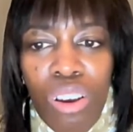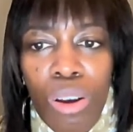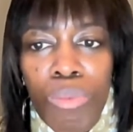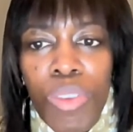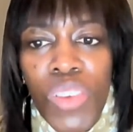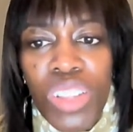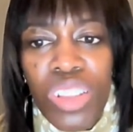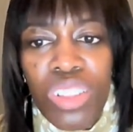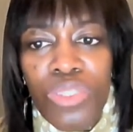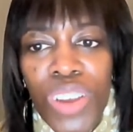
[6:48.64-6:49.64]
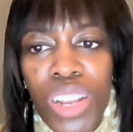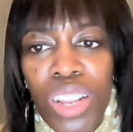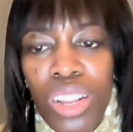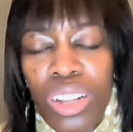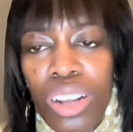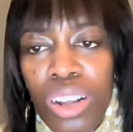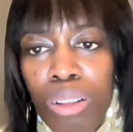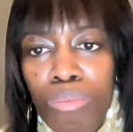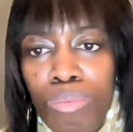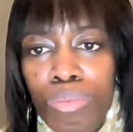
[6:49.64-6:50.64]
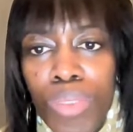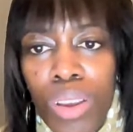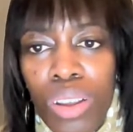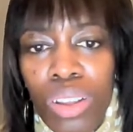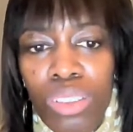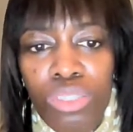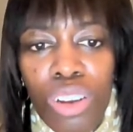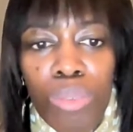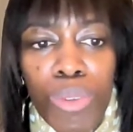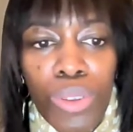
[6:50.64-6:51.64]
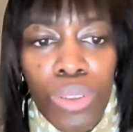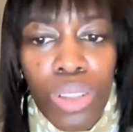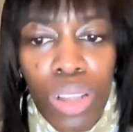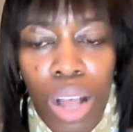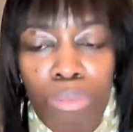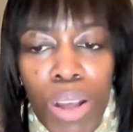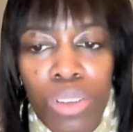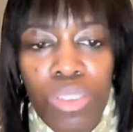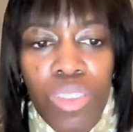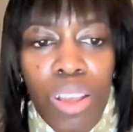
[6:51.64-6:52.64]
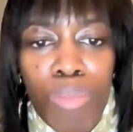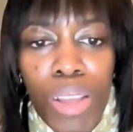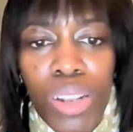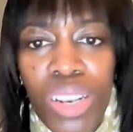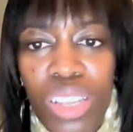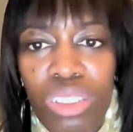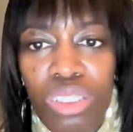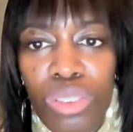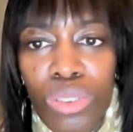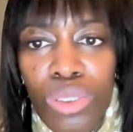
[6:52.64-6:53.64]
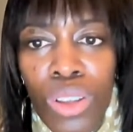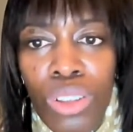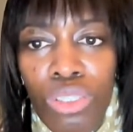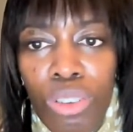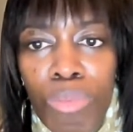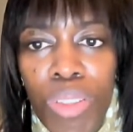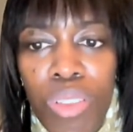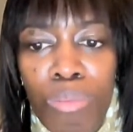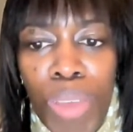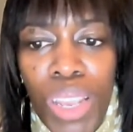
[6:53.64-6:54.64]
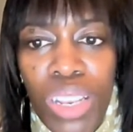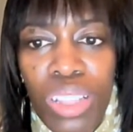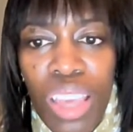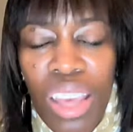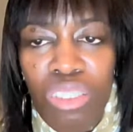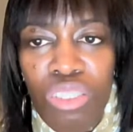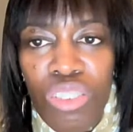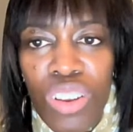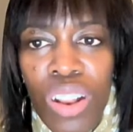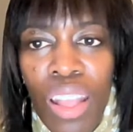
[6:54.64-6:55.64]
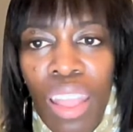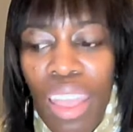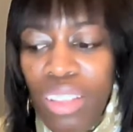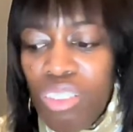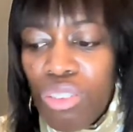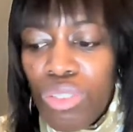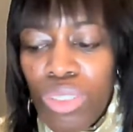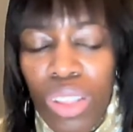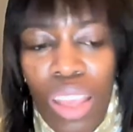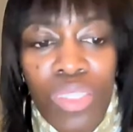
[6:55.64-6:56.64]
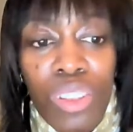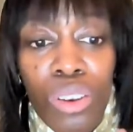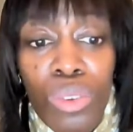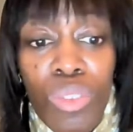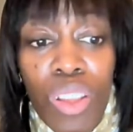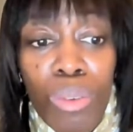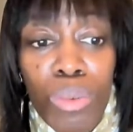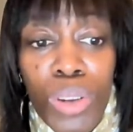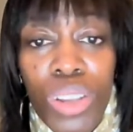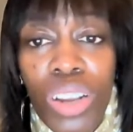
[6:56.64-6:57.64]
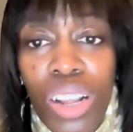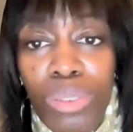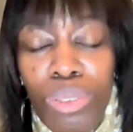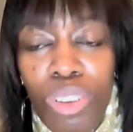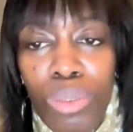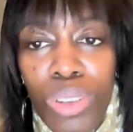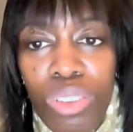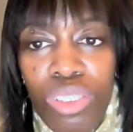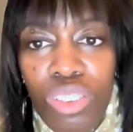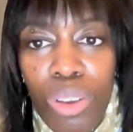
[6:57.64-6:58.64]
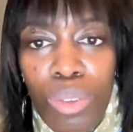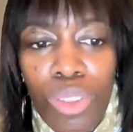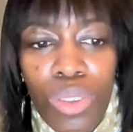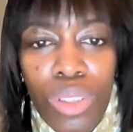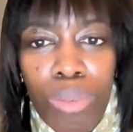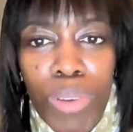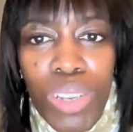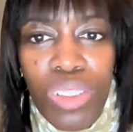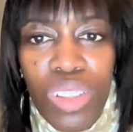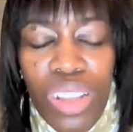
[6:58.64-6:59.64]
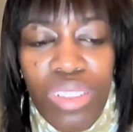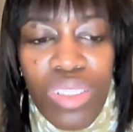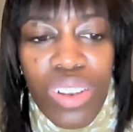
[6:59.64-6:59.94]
in the hopes of identifying druggable compounds that might lead to treatments in pain and cancer. And so, and the newest thing we're working on, which I wanted to share with you a little bit at